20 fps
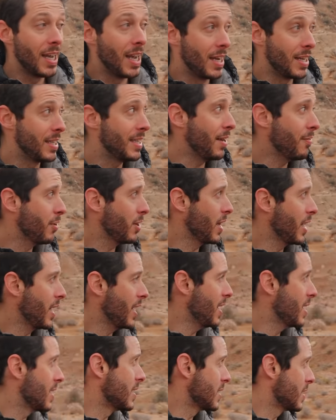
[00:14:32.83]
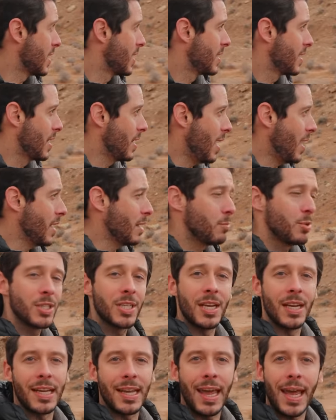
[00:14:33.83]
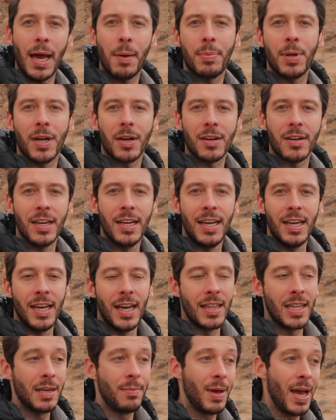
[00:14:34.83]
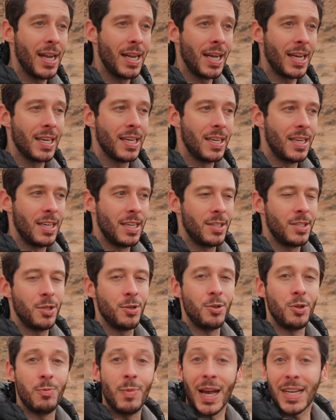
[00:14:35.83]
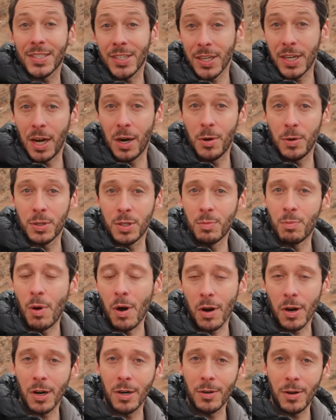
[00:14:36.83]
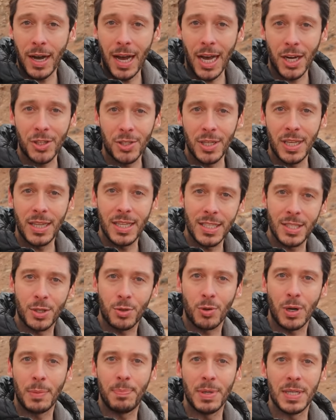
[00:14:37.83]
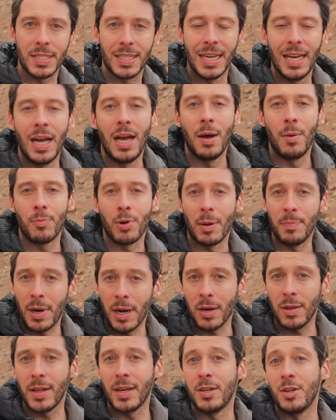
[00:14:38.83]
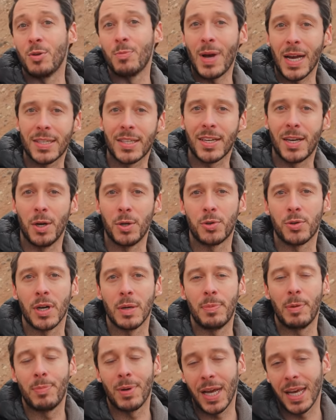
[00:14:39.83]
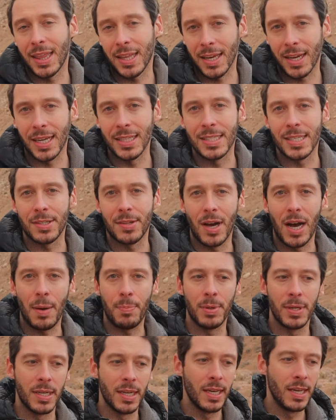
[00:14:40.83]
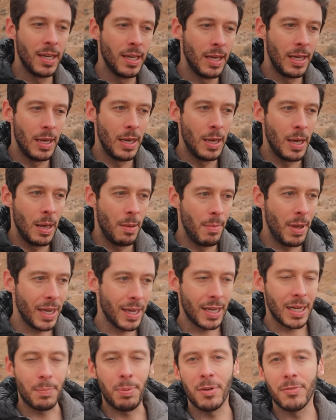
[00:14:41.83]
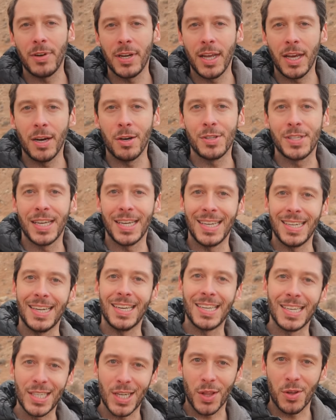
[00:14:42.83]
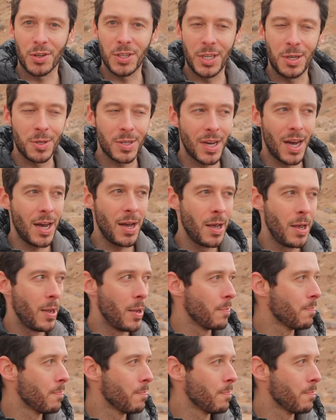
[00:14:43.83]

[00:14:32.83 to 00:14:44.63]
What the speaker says: And it definitely is. Tonight I'm just gonna camp here, and then I'm heading to New Mexico tomorrow. Actually, this trip is primarily a New Mexico trip, but I thought I'd stop and make a couple of videos in southern Utah.